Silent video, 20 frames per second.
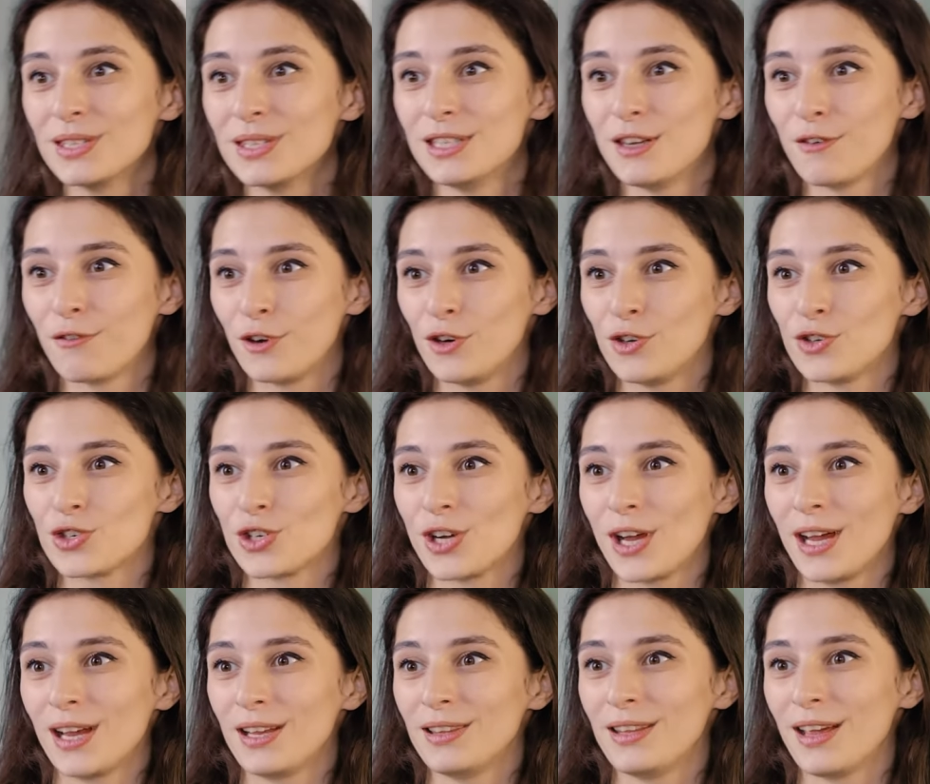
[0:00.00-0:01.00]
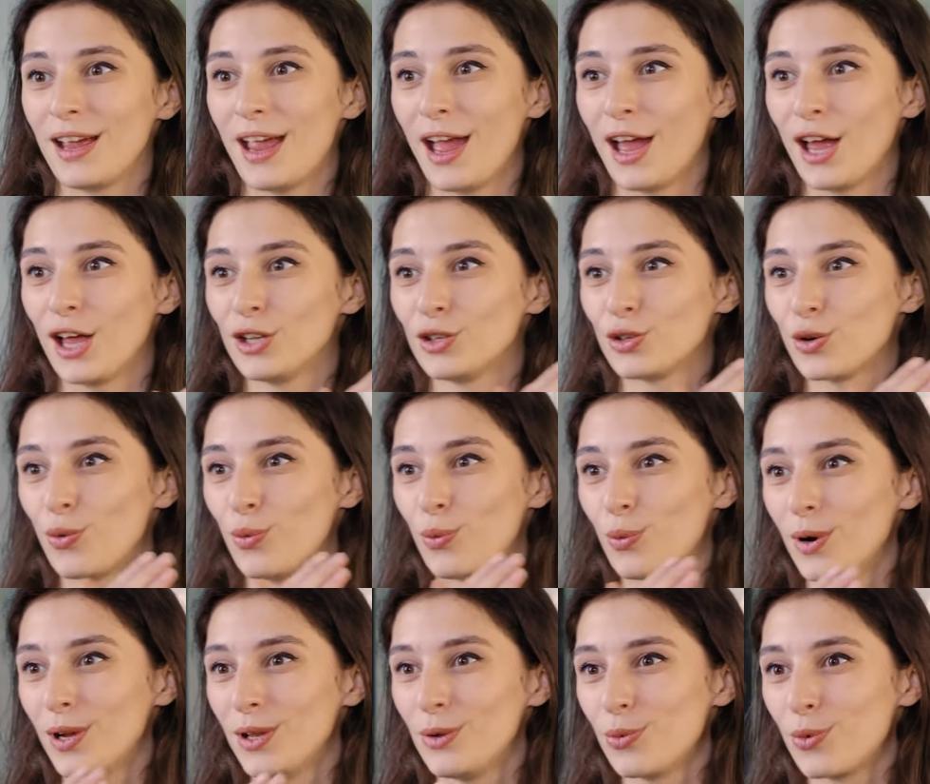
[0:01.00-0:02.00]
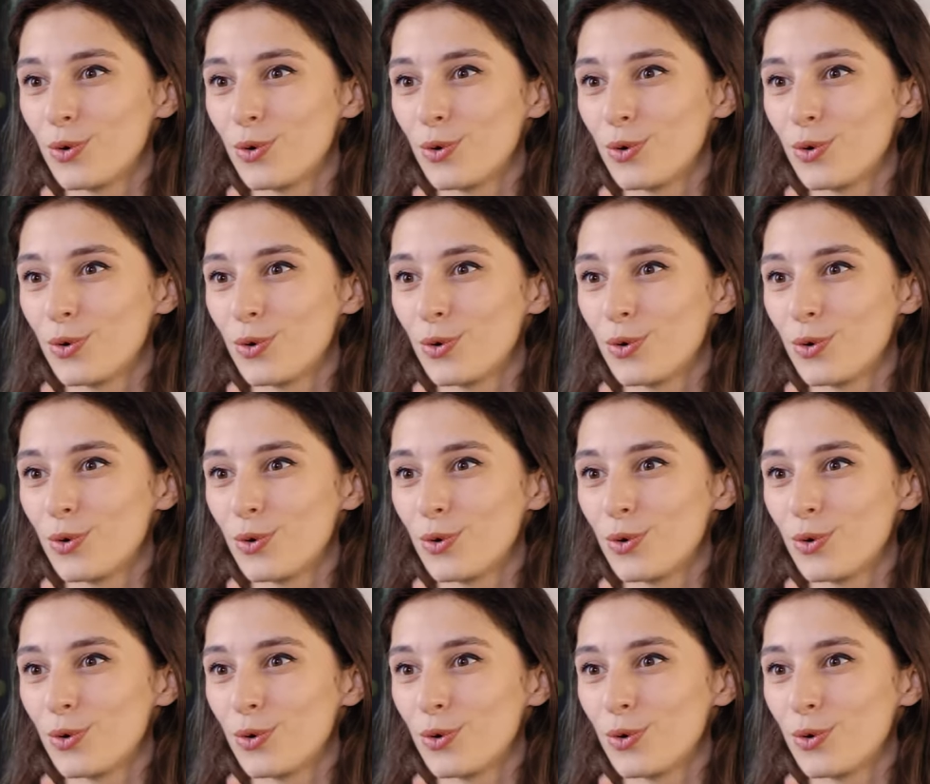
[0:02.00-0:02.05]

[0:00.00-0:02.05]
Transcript: differentiate the end of one